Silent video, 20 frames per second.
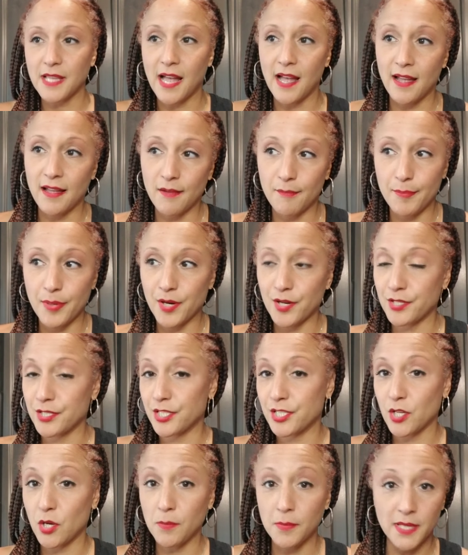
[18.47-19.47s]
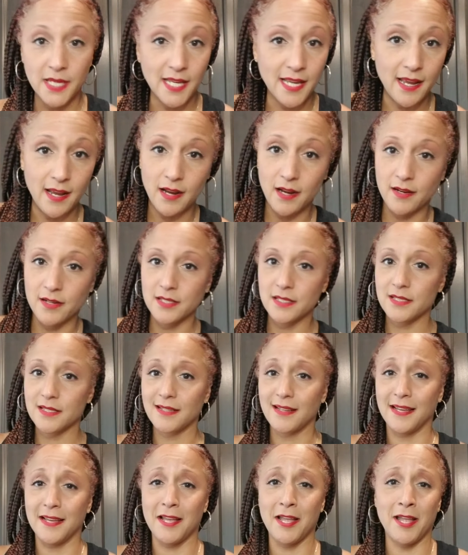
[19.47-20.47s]
I have burned so many carrots
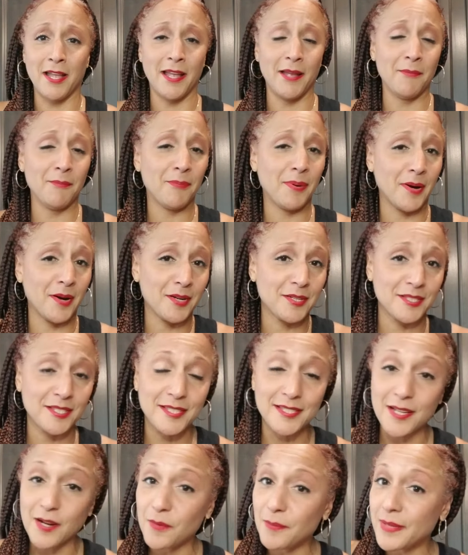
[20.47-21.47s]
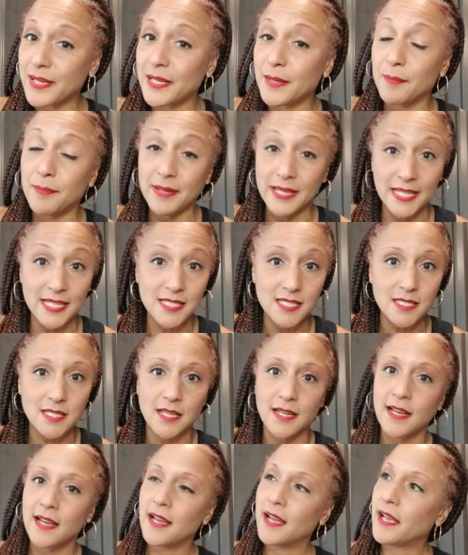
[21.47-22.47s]
and burned so many beets.
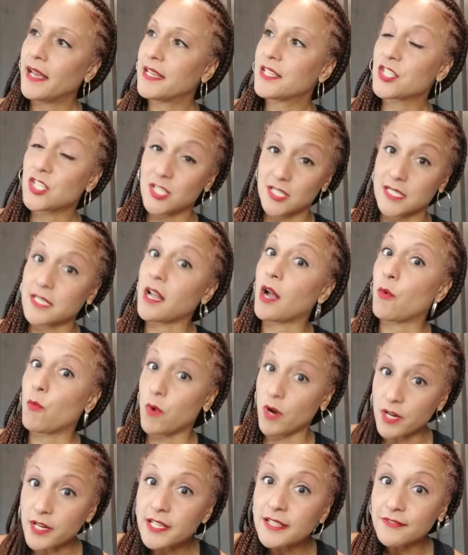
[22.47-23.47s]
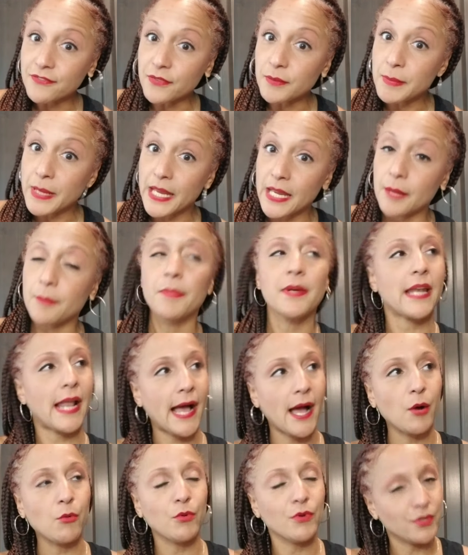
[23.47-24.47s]
It's just not working for me, but
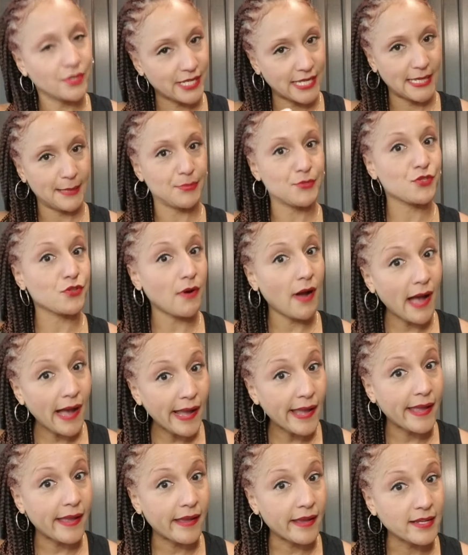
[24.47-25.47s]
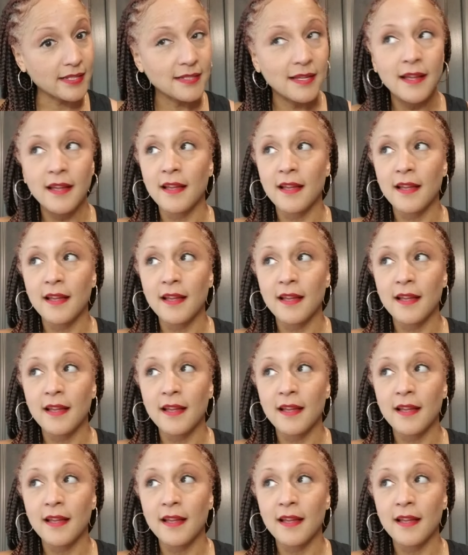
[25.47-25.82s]
I will keep trying.